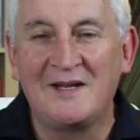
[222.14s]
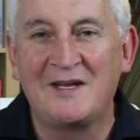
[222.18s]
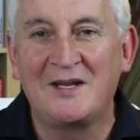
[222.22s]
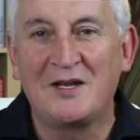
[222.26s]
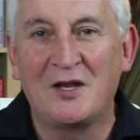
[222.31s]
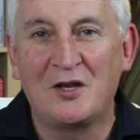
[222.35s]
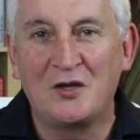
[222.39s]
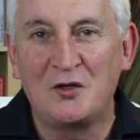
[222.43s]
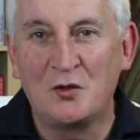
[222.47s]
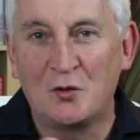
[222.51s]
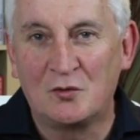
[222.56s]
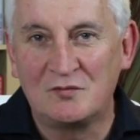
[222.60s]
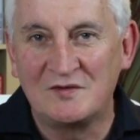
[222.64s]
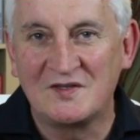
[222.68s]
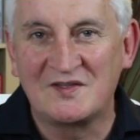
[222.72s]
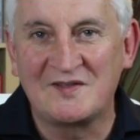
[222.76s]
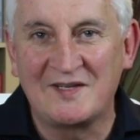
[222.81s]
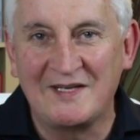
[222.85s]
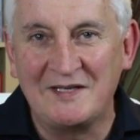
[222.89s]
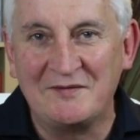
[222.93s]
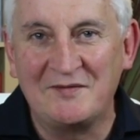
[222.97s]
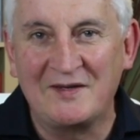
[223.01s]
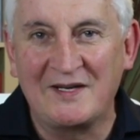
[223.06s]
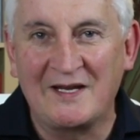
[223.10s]
you're
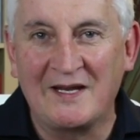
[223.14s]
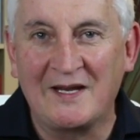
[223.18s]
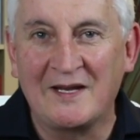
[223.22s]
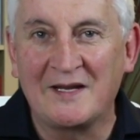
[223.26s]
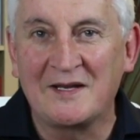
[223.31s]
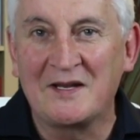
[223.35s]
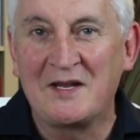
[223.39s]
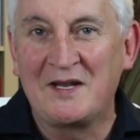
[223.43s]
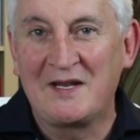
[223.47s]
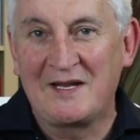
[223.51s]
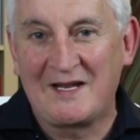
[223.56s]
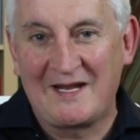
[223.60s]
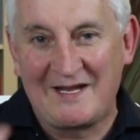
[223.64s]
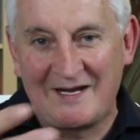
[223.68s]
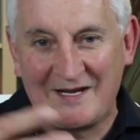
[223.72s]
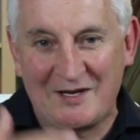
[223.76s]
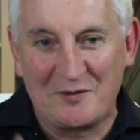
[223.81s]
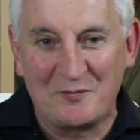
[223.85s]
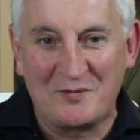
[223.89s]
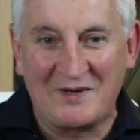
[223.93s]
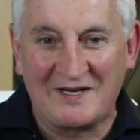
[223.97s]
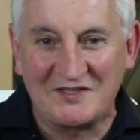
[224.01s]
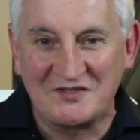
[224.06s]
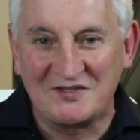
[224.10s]
receiving it,
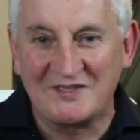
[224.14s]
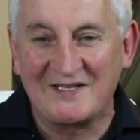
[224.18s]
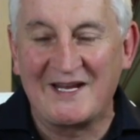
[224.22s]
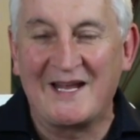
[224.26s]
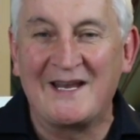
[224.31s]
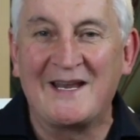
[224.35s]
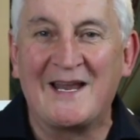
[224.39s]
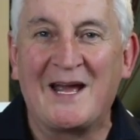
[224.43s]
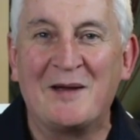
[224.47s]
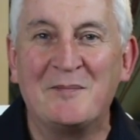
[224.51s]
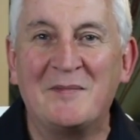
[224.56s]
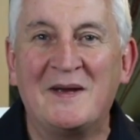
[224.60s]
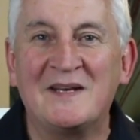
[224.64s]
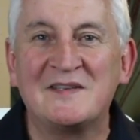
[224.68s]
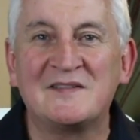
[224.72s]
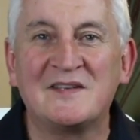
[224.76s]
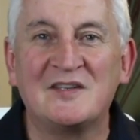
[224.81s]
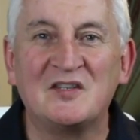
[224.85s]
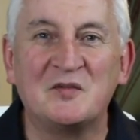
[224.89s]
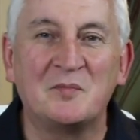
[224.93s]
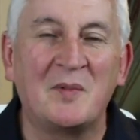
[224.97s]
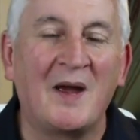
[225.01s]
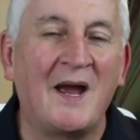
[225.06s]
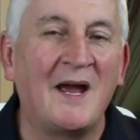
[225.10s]
and we're actually getting that
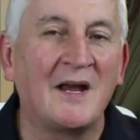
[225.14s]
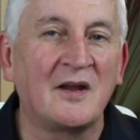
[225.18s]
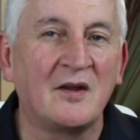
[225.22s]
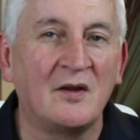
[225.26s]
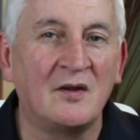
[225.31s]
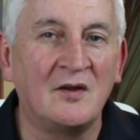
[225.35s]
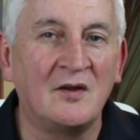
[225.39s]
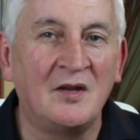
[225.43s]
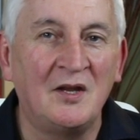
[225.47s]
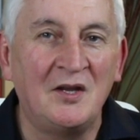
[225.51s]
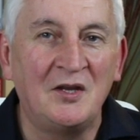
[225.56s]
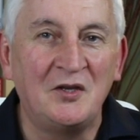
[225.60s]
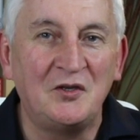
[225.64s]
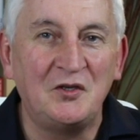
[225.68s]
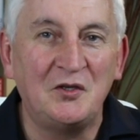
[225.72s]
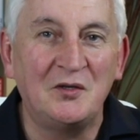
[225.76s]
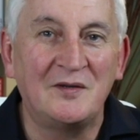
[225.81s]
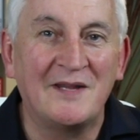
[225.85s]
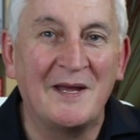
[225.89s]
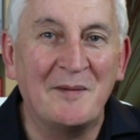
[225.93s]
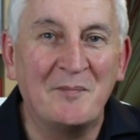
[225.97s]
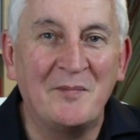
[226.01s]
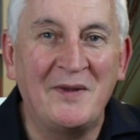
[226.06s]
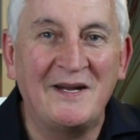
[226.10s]
message back. And you
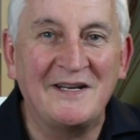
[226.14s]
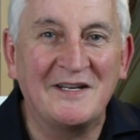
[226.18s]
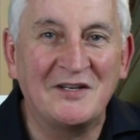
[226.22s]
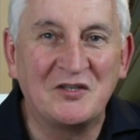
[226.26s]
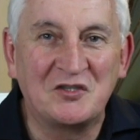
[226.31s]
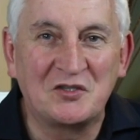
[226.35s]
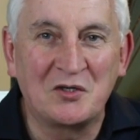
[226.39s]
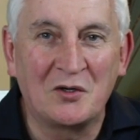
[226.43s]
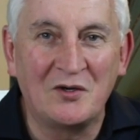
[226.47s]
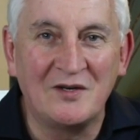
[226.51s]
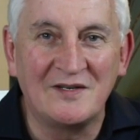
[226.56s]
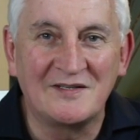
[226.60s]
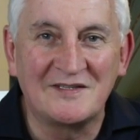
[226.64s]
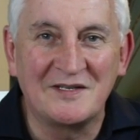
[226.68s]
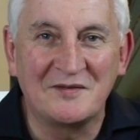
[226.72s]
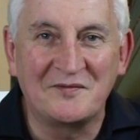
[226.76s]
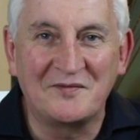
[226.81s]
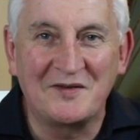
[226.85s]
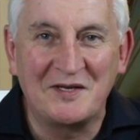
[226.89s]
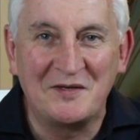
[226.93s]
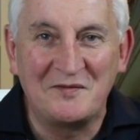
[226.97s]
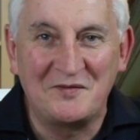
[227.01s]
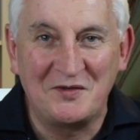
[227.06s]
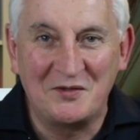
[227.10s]
then make the choice.
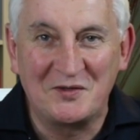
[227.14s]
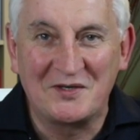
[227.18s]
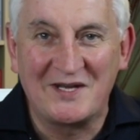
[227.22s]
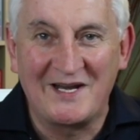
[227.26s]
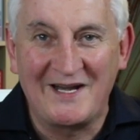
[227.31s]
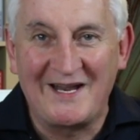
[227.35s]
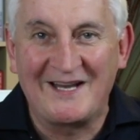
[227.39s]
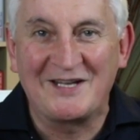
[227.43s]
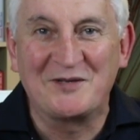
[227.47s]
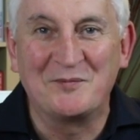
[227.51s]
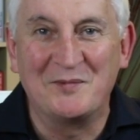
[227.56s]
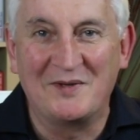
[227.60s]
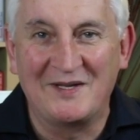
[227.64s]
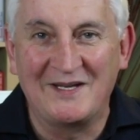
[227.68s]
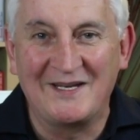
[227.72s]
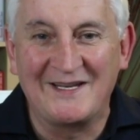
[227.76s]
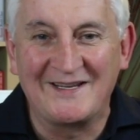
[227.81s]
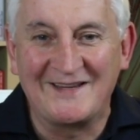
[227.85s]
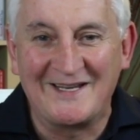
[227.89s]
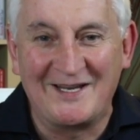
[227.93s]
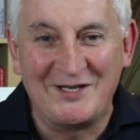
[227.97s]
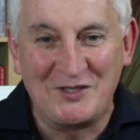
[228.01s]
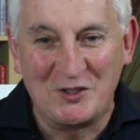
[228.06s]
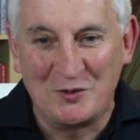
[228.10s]
If you connect with it,
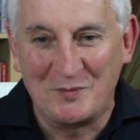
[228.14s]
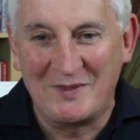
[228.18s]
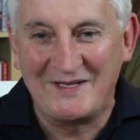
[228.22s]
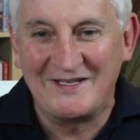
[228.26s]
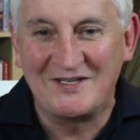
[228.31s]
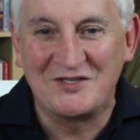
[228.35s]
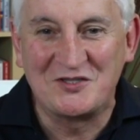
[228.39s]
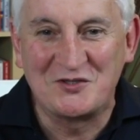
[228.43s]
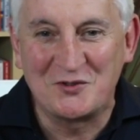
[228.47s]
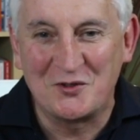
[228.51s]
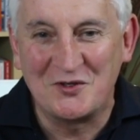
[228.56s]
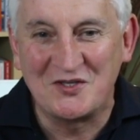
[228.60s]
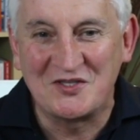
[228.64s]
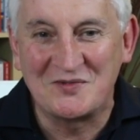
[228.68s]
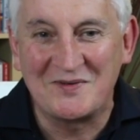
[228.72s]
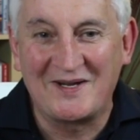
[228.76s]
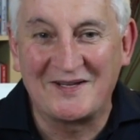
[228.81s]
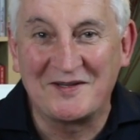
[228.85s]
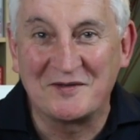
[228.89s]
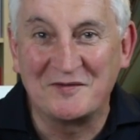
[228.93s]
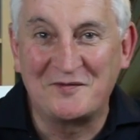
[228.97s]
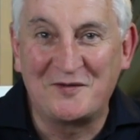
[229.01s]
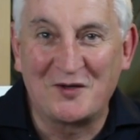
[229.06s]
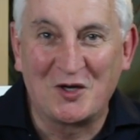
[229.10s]
then you'll make the choice to
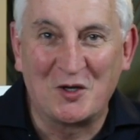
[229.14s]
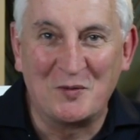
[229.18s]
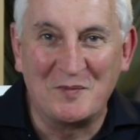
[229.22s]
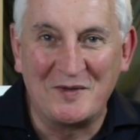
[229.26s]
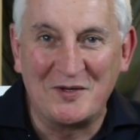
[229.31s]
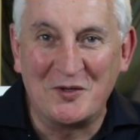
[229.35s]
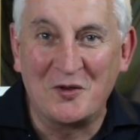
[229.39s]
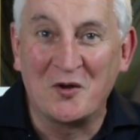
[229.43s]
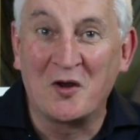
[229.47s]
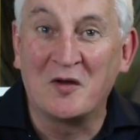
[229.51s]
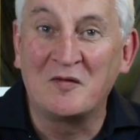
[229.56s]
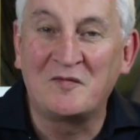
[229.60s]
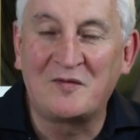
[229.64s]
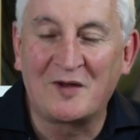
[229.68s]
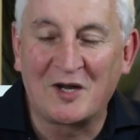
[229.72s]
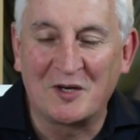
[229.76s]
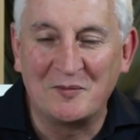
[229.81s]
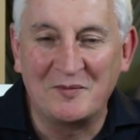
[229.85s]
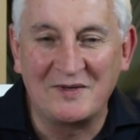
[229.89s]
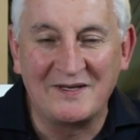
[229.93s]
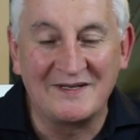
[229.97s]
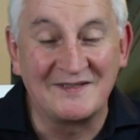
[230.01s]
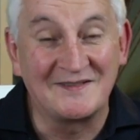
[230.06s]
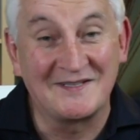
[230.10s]
either follow me or not follow
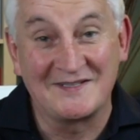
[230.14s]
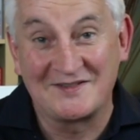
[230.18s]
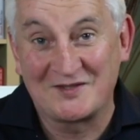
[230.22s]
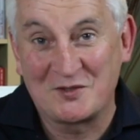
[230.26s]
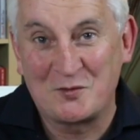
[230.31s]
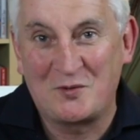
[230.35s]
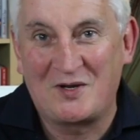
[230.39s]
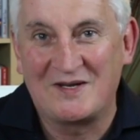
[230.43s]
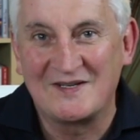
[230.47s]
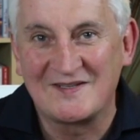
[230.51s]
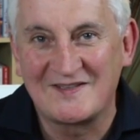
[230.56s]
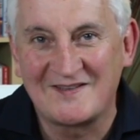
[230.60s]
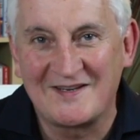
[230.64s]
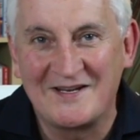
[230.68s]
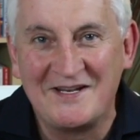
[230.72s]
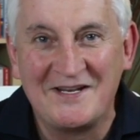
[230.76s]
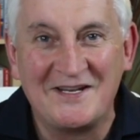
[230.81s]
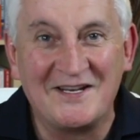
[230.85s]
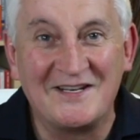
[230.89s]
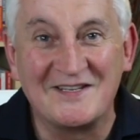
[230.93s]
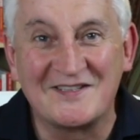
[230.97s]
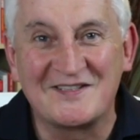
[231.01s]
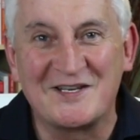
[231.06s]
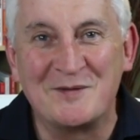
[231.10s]
me. It's quite
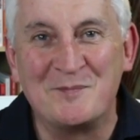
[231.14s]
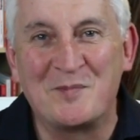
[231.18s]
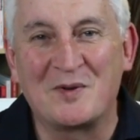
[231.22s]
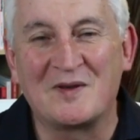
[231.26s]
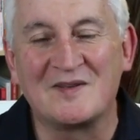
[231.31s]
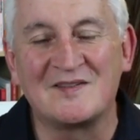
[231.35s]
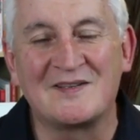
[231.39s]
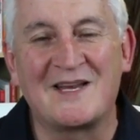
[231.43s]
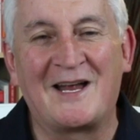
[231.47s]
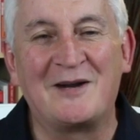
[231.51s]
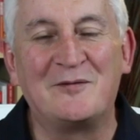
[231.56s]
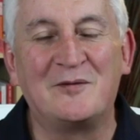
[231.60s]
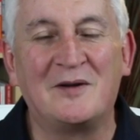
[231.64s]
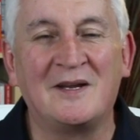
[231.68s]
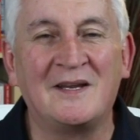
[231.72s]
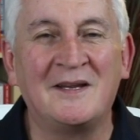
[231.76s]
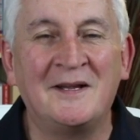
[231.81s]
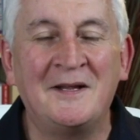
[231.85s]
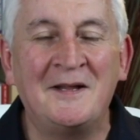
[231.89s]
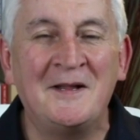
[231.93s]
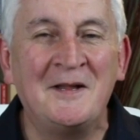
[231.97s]
as simple as that, really.